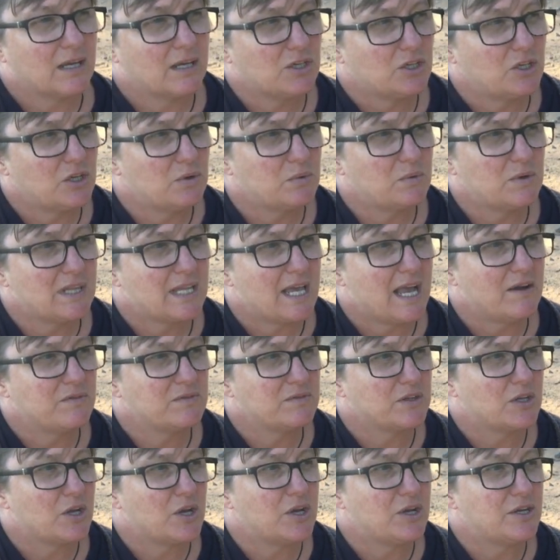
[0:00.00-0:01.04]
you will have
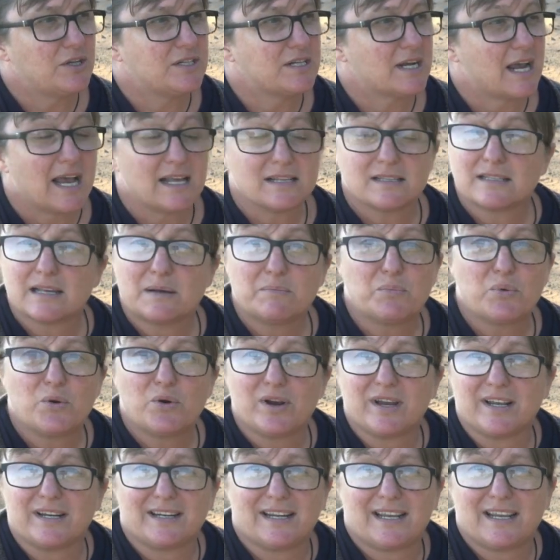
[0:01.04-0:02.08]
learned at some
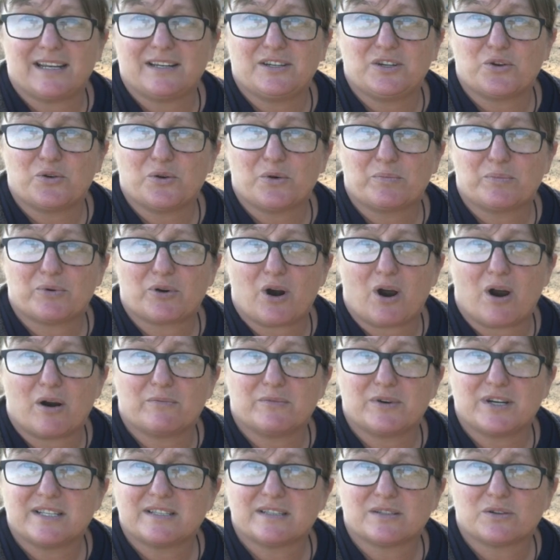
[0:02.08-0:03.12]
point in your
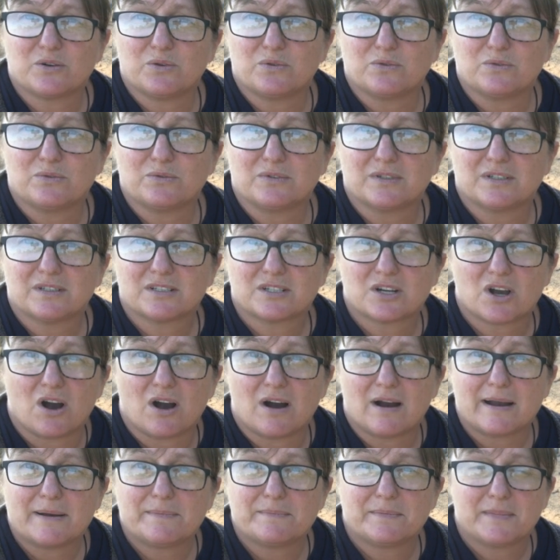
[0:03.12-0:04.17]
primary school
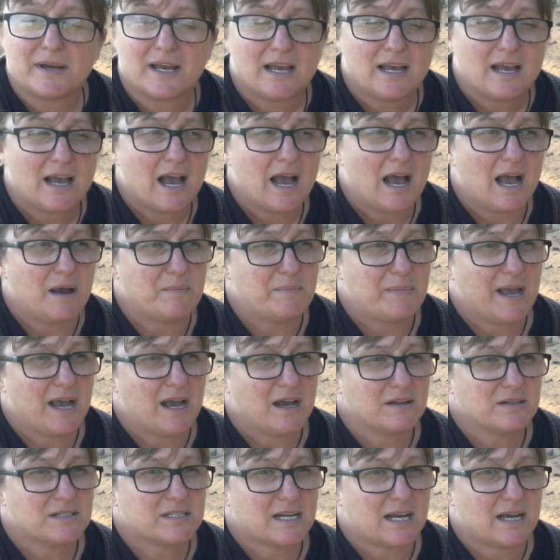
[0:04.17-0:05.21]
time
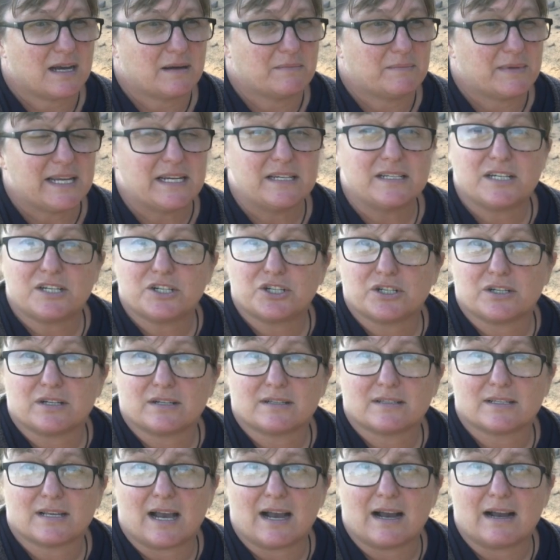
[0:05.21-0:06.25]
about
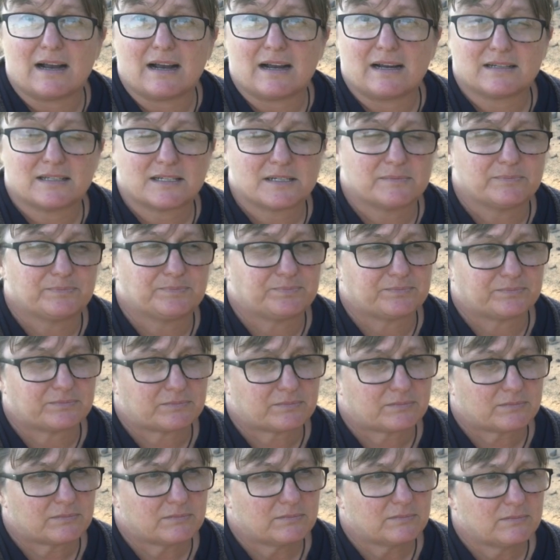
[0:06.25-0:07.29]
Indigenous art.
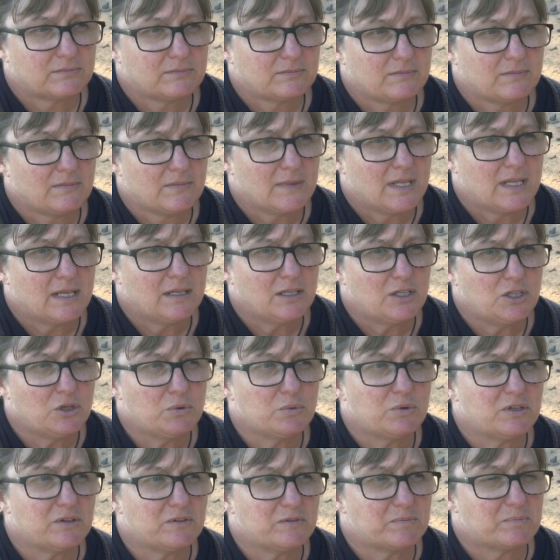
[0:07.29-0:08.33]
You
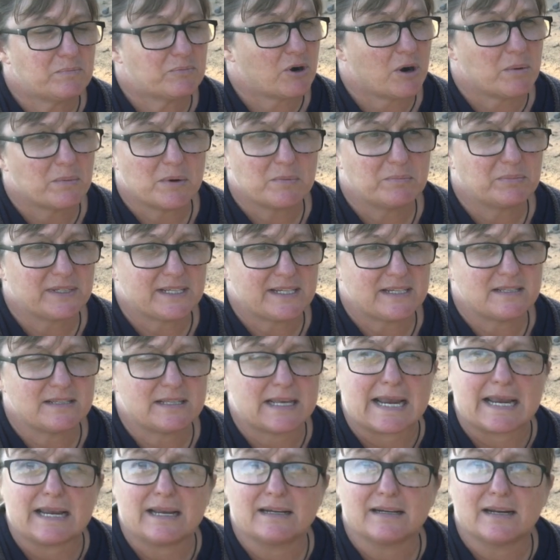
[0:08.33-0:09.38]
would have probably
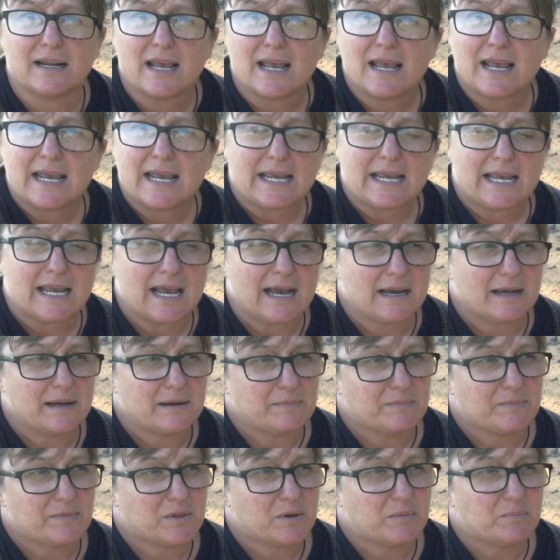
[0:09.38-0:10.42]
seen
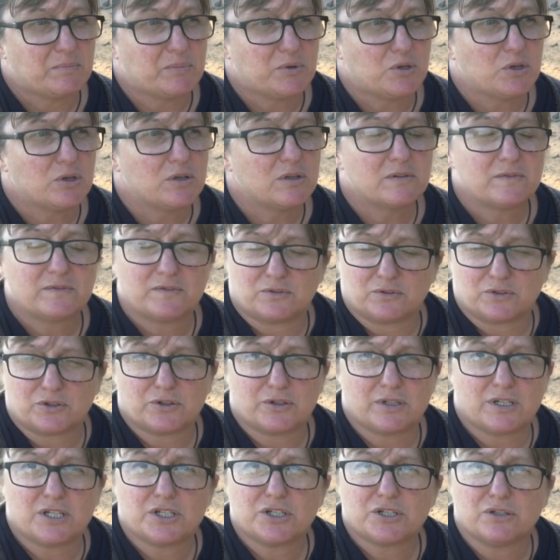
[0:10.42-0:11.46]
the beautiful
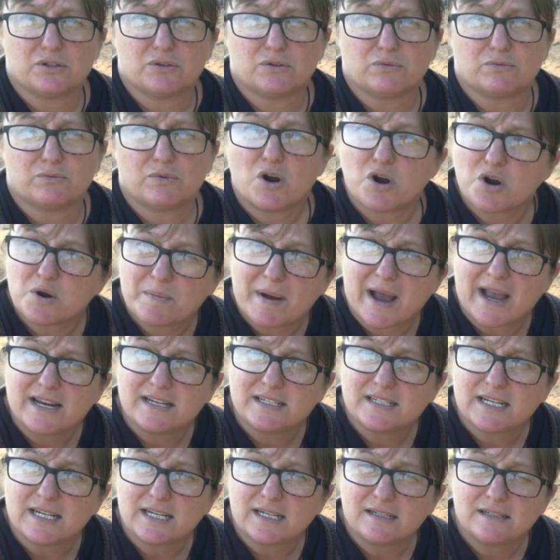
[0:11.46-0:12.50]
traditional rock
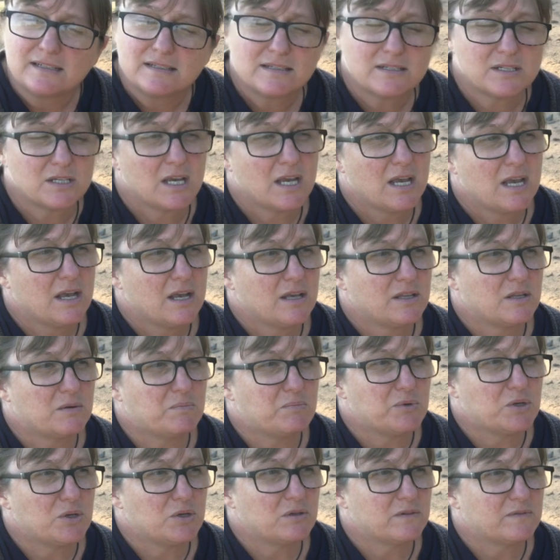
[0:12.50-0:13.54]
paintings, the
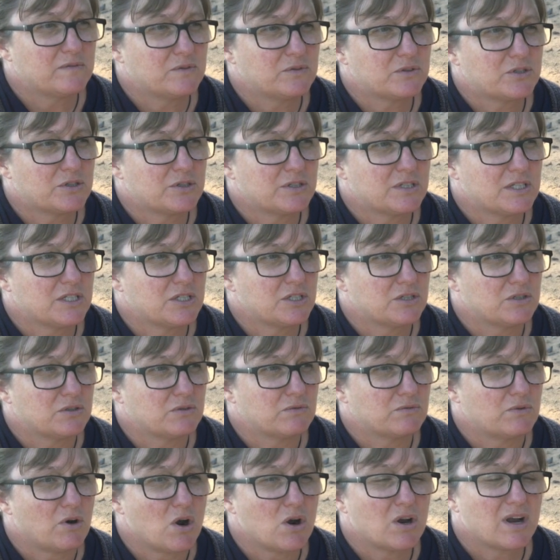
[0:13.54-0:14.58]
beautiful
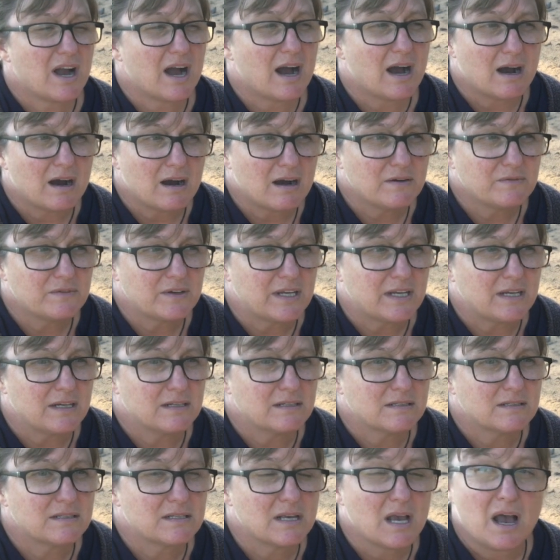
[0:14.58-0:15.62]
traditional rock
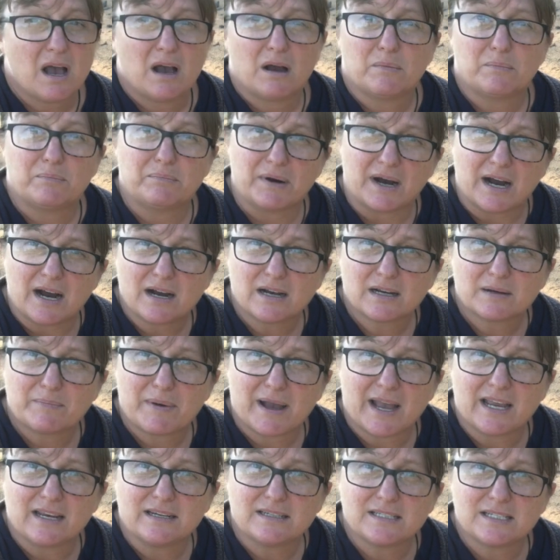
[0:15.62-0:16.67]
carvings, bark
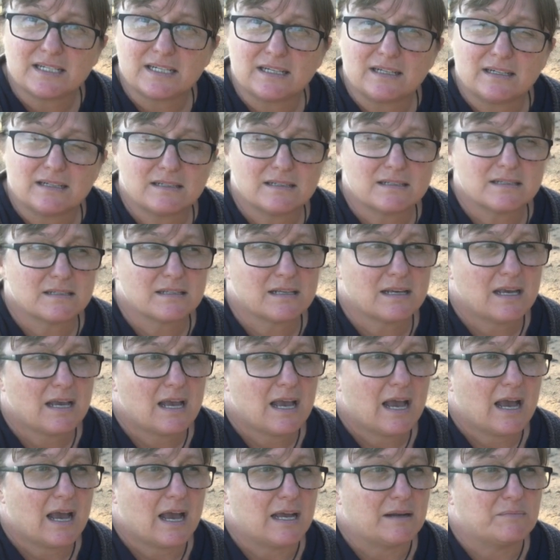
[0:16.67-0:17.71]
paintings
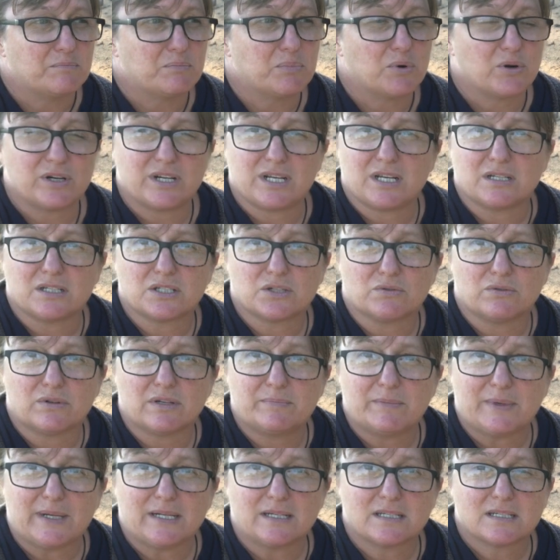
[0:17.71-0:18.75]
and body
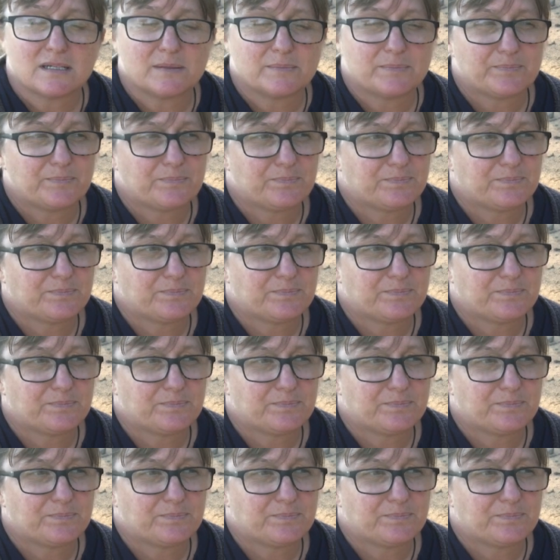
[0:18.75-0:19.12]
adornment.